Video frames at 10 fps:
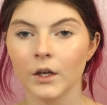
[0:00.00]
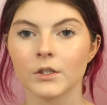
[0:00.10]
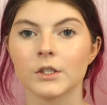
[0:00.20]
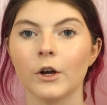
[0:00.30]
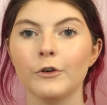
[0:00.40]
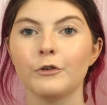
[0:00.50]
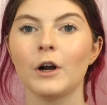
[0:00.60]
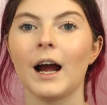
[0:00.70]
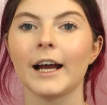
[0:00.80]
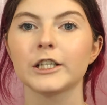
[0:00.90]
So
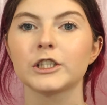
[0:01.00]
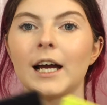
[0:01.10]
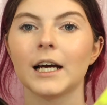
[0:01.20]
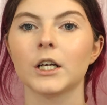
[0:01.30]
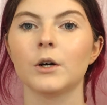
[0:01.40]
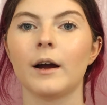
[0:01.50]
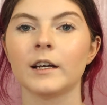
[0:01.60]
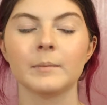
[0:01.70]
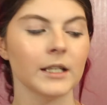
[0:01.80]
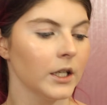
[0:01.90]
for eyeshadow, I'm
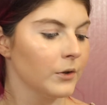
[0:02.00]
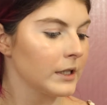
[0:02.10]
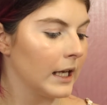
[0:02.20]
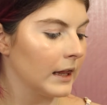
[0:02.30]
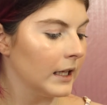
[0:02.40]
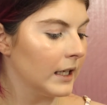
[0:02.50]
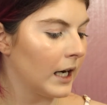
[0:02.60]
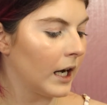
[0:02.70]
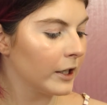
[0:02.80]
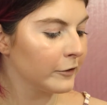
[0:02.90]
going to be using the
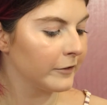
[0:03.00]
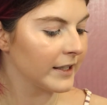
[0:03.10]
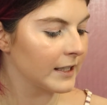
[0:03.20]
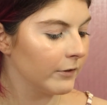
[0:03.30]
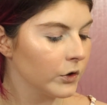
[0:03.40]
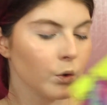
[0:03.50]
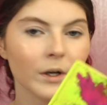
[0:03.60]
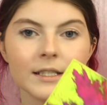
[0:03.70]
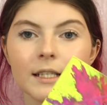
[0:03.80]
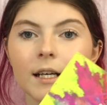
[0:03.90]
Color Festival
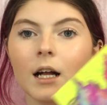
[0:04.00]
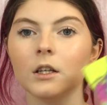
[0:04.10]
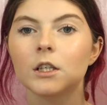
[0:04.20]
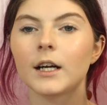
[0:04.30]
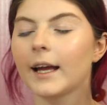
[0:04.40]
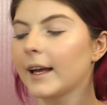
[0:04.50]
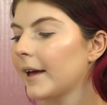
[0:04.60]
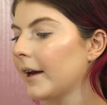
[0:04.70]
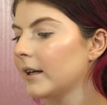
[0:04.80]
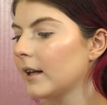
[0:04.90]
20 Color
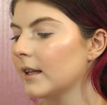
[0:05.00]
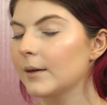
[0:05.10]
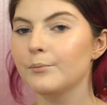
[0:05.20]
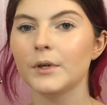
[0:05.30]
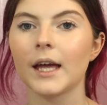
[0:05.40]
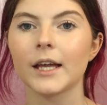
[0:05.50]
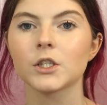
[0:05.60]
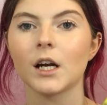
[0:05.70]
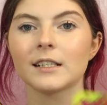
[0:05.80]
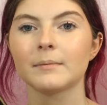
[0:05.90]
and the BH
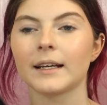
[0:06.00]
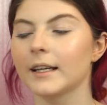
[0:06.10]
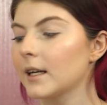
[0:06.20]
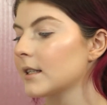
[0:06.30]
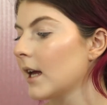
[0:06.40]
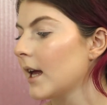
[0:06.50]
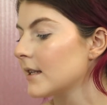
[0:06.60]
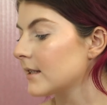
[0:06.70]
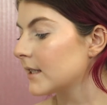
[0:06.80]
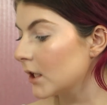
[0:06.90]
Cosmetics
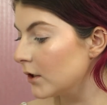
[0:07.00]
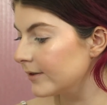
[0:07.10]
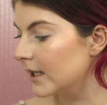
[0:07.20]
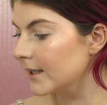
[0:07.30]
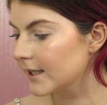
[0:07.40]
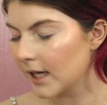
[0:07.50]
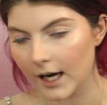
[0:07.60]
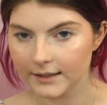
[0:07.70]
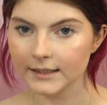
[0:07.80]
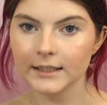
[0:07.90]
Sylvia
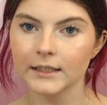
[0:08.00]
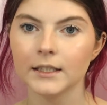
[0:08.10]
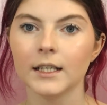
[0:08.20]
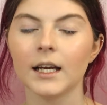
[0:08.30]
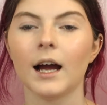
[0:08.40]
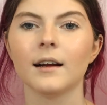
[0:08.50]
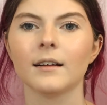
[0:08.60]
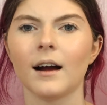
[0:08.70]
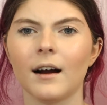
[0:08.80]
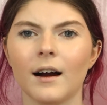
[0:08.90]
Gani.
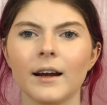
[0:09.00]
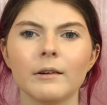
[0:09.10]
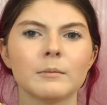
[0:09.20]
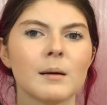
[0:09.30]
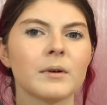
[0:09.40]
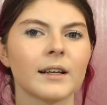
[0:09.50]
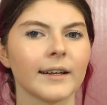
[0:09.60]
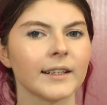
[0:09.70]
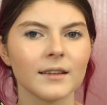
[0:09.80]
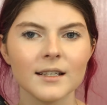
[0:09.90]
I remember
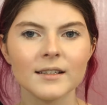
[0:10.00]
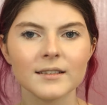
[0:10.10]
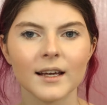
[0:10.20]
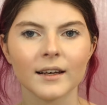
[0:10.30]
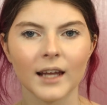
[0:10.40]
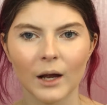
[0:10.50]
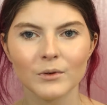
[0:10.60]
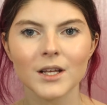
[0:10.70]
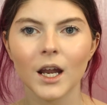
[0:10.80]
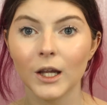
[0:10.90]
getting this, and that
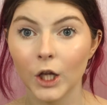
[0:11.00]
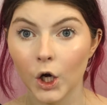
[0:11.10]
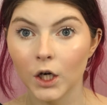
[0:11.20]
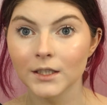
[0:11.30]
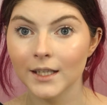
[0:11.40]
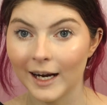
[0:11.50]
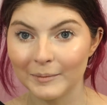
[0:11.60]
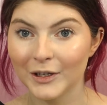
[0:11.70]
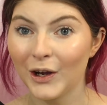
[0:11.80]
was a long time